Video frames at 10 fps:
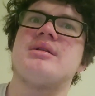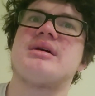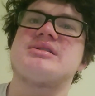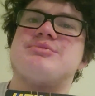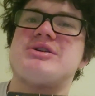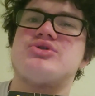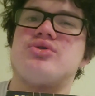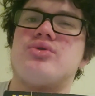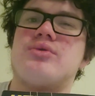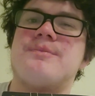like
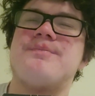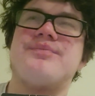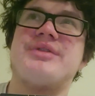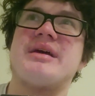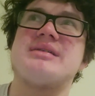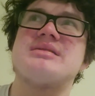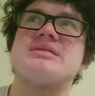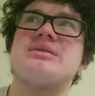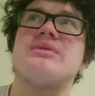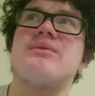special things
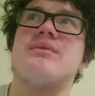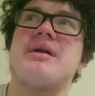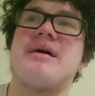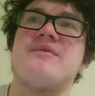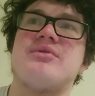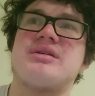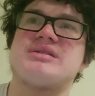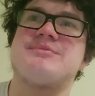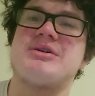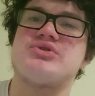and whatever, like a
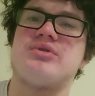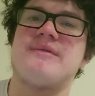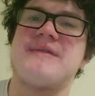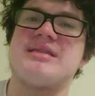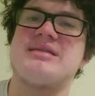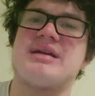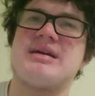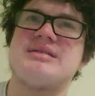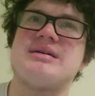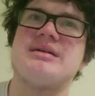special event that
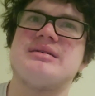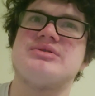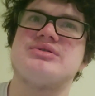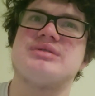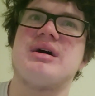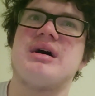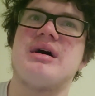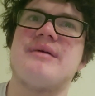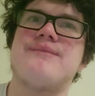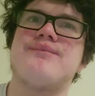I did.
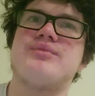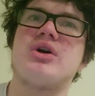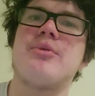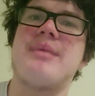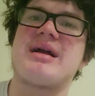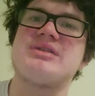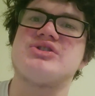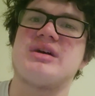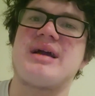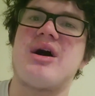Go back and
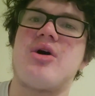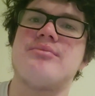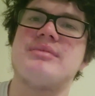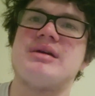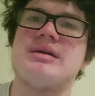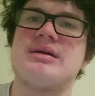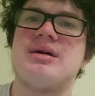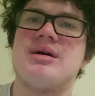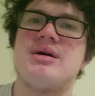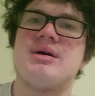check out me